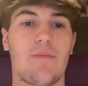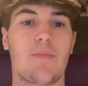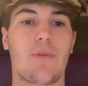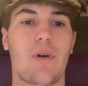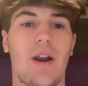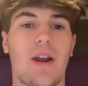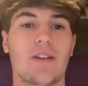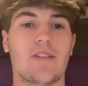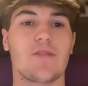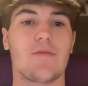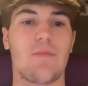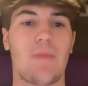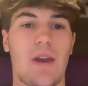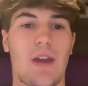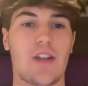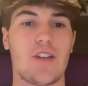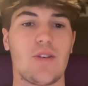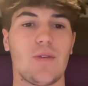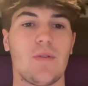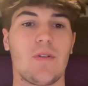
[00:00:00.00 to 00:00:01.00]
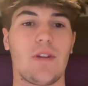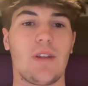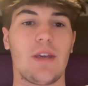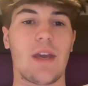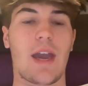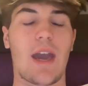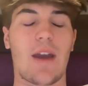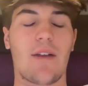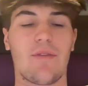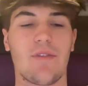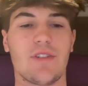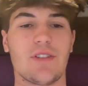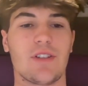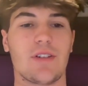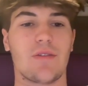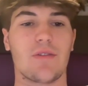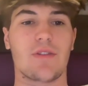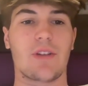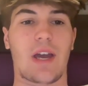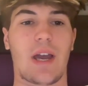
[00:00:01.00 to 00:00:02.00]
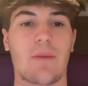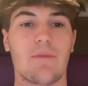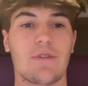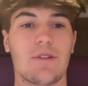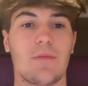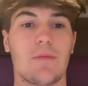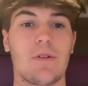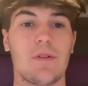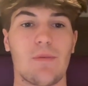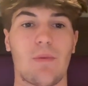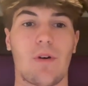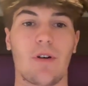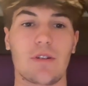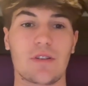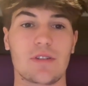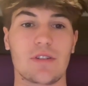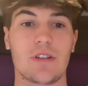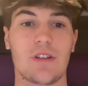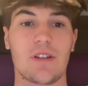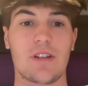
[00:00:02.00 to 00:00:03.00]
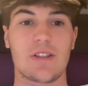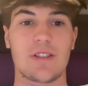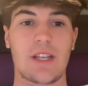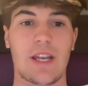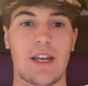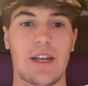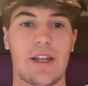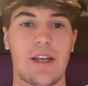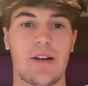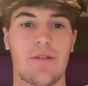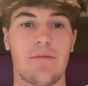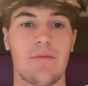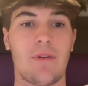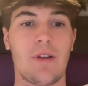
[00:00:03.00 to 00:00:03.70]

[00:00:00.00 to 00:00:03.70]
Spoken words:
press manually every single time somebody walks into the stadium,